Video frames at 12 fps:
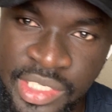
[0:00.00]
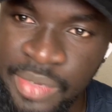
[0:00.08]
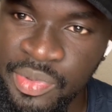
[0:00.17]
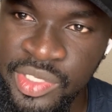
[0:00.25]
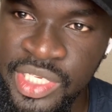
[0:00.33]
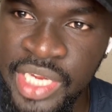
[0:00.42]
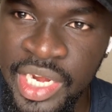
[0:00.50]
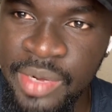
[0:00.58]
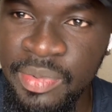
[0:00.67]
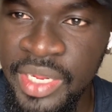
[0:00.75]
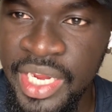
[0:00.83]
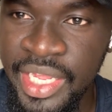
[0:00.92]
The Champions
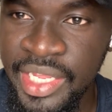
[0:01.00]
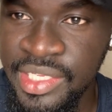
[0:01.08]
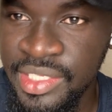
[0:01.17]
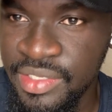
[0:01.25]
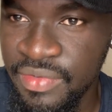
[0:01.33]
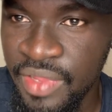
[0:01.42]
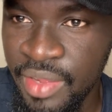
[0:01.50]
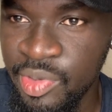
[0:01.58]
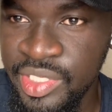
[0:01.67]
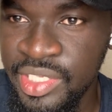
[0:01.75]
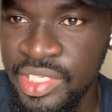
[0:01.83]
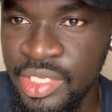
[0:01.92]
League they played against
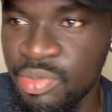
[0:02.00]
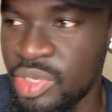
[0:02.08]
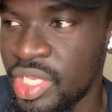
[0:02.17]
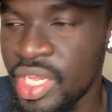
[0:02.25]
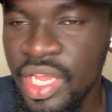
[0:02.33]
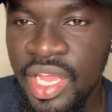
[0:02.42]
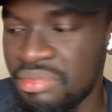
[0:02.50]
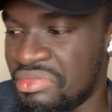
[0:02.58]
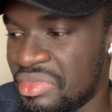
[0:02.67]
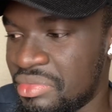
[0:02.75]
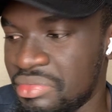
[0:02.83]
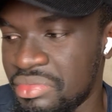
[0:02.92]
Sporting
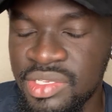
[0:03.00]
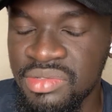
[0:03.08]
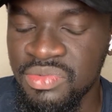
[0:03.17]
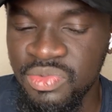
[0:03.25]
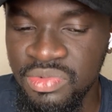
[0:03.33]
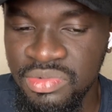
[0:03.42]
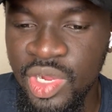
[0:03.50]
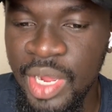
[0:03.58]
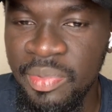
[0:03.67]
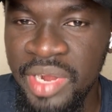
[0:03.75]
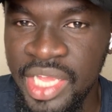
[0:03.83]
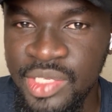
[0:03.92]
CP. I just
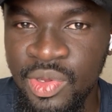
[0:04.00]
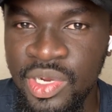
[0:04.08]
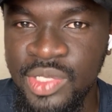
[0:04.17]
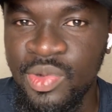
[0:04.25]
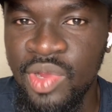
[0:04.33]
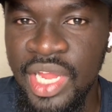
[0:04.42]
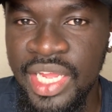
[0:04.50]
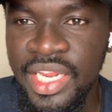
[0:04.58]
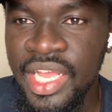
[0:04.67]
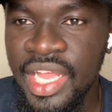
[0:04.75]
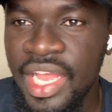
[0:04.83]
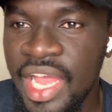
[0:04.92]
woke up and I saw the
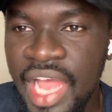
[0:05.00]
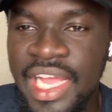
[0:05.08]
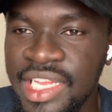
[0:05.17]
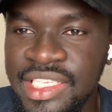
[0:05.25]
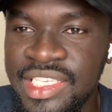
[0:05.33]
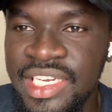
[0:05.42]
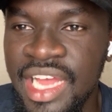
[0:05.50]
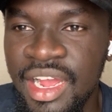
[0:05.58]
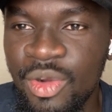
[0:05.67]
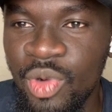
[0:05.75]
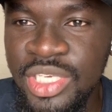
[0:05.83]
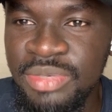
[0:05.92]
scoreline. I can't sit
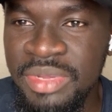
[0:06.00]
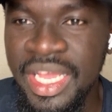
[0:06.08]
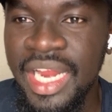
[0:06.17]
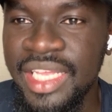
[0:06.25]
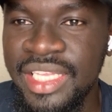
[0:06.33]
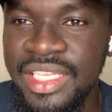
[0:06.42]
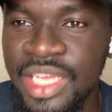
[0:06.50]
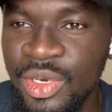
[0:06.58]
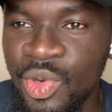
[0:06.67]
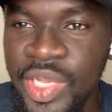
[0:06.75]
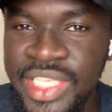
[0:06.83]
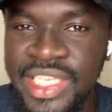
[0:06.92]
down and watch Mikel
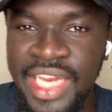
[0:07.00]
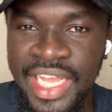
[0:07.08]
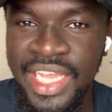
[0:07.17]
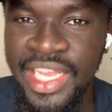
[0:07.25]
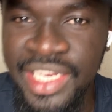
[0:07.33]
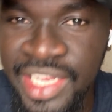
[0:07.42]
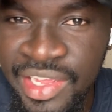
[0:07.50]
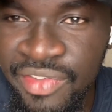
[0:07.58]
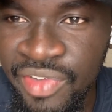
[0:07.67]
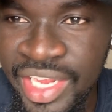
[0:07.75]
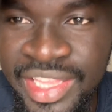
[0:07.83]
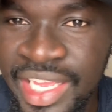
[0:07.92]
Arteta do it again
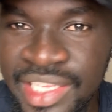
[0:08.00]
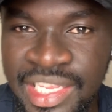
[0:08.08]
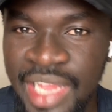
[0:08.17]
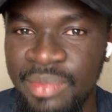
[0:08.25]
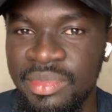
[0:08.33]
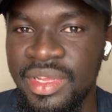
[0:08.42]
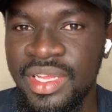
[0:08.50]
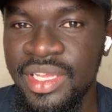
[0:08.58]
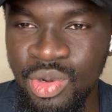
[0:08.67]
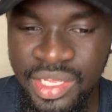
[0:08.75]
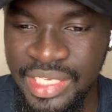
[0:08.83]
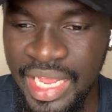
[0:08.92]
for the third time.
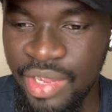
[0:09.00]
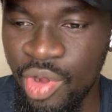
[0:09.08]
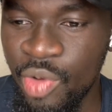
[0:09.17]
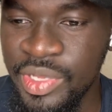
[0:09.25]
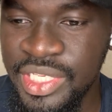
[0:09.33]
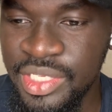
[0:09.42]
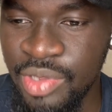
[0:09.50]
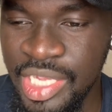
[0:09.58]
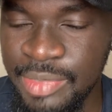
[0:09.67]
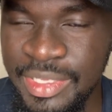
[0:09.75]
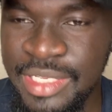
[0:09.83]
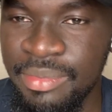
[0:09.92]
It's like always
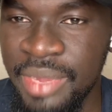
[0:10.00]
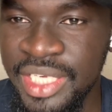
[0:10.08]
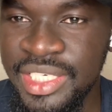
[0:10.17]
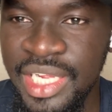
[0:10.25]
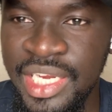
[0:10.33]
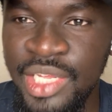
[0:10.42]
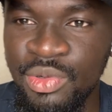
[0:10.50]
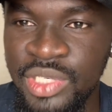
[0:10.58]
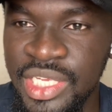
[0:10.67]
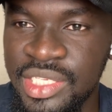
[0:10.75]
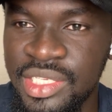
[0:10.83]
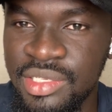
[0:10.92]
you're expecting much and you
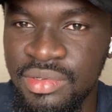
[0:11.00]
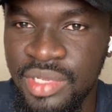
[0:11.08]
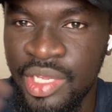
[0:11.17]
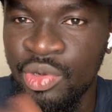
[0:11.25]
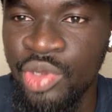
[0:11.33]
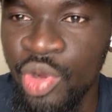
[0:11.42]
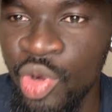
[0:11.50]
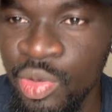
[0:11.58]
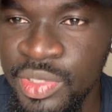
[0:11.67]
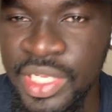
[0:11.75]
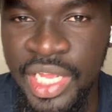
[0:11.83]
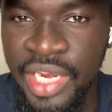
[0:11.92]
just kill your
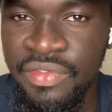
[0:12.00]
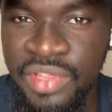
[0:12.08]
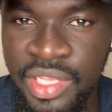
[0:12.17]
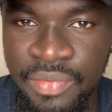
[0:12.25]
hopes and